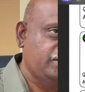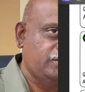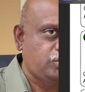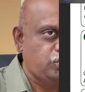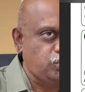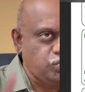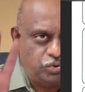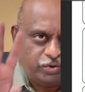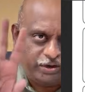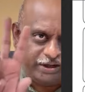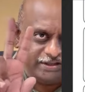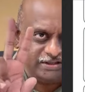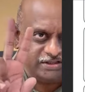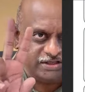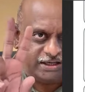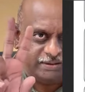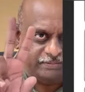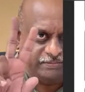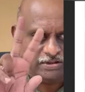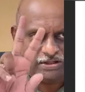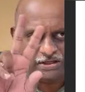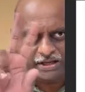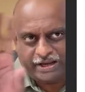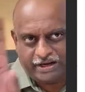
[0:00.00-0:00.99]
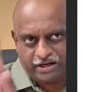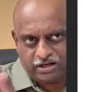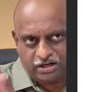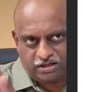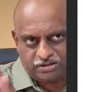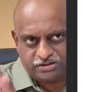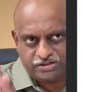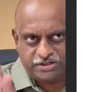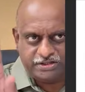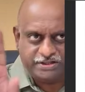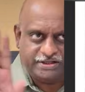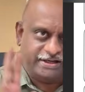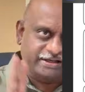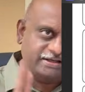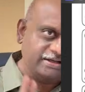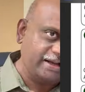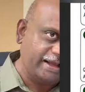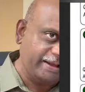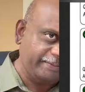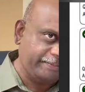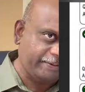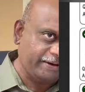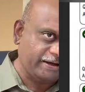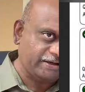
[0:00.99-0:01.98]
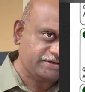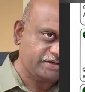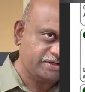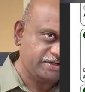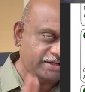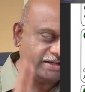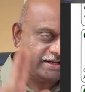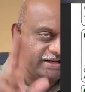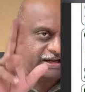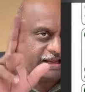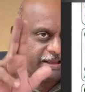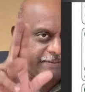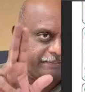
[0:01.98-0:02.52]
Two enzymes, cyclooxygenase, lipoxygenase.